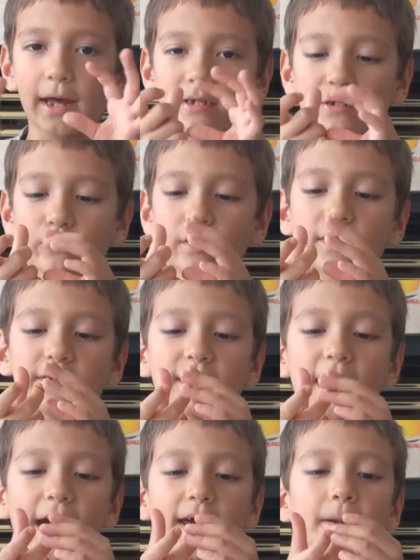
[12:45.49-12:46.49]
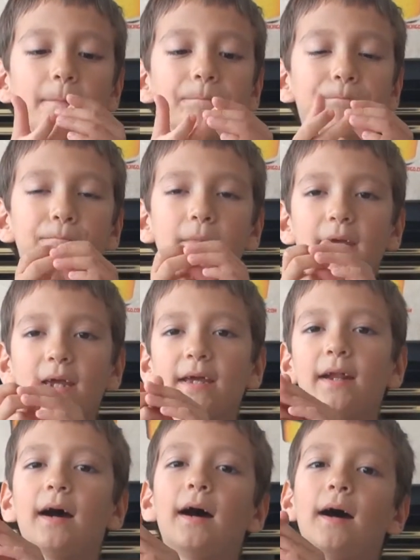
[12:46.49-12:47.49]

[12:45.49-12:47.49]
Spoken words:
so their dad made